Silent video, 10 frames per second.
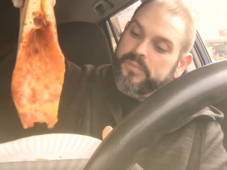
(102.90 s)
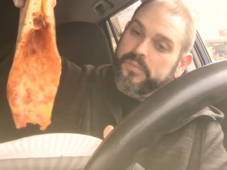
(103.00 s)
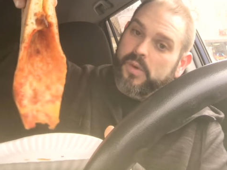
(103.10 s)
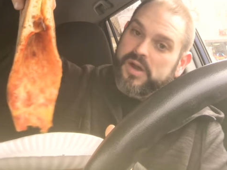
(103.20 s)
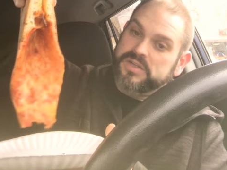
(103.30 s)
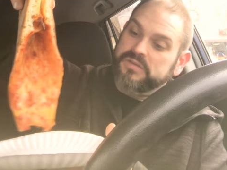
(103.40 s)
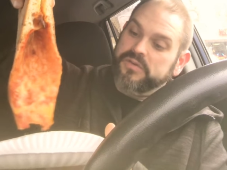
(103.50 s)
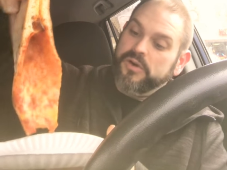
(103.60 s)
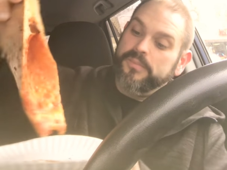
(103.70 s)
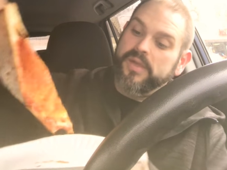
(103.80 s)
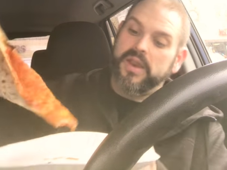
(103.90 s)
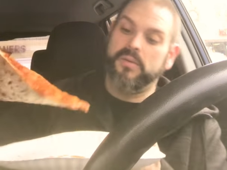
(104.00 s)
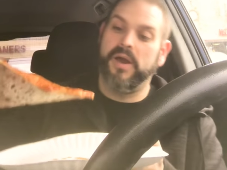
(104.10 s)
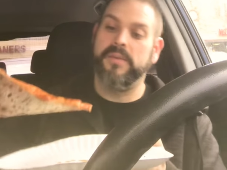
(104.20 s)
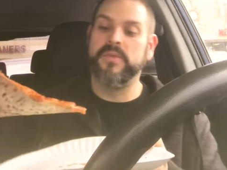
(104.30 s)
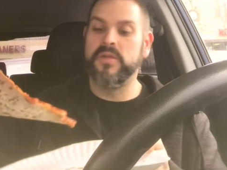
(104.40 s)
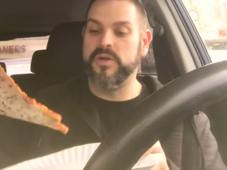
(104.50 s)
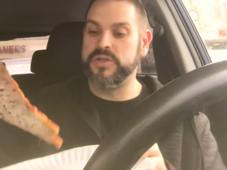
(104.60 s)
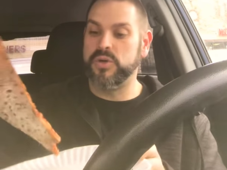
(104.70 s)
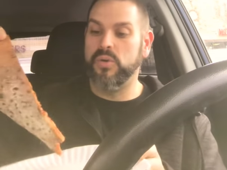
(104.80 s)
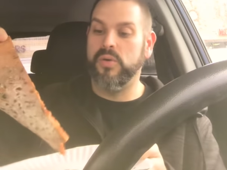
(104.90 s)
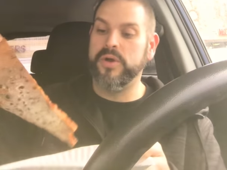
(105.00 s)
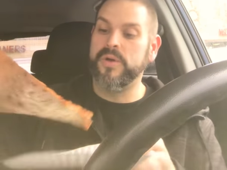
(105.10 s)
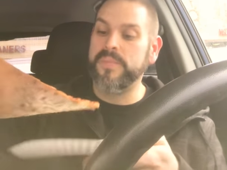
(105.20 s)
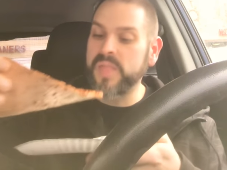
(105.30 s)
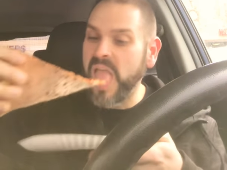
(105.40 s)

in Washingtonville. Anyway, there's your oil.